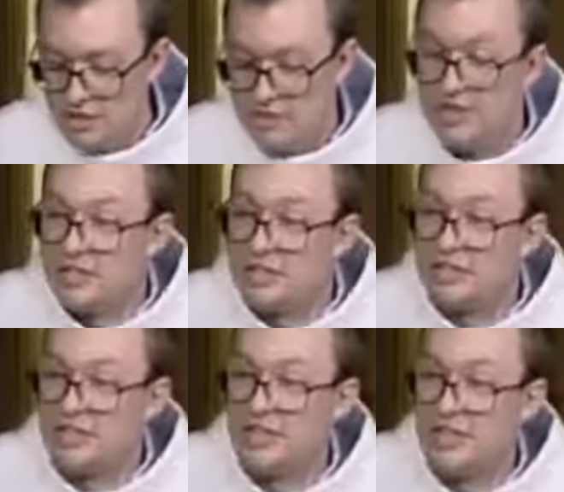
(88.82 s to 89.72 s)

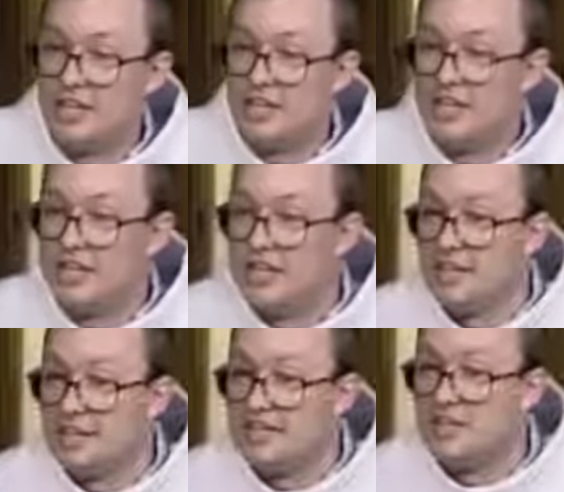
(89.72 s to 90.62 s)
This
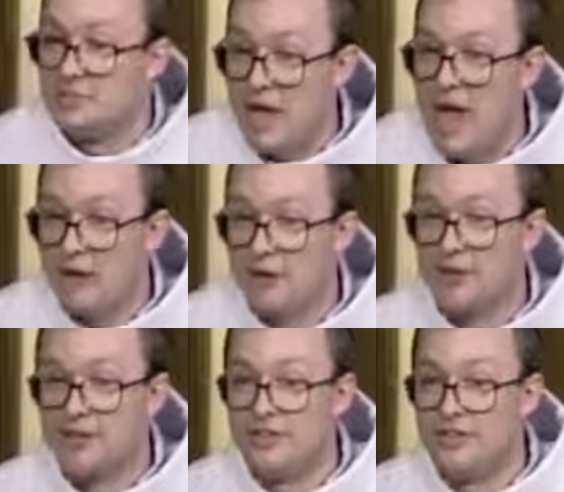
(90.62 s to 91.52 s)
is the
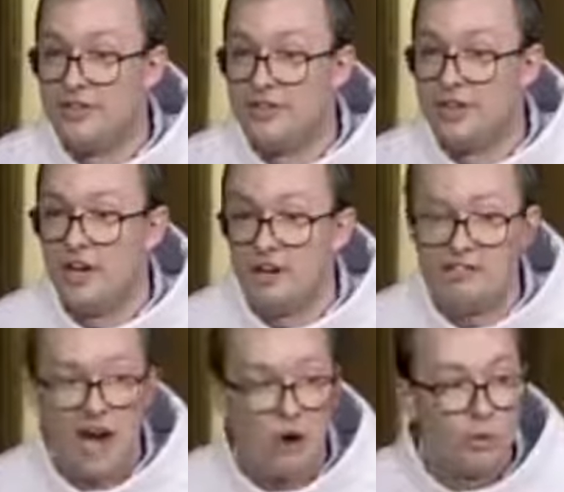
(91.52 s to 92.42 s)
pattern of
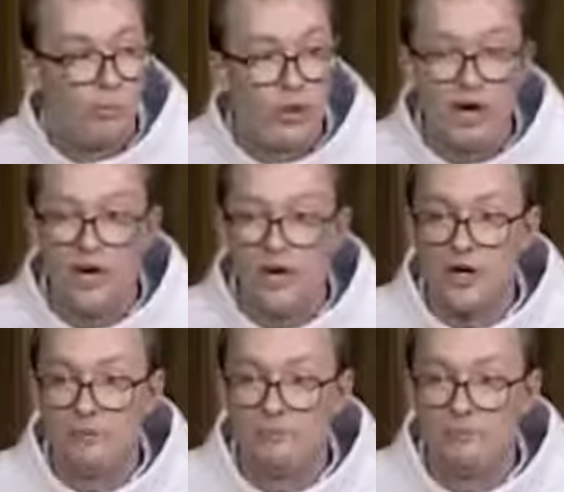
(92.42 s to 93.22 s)
our prayer.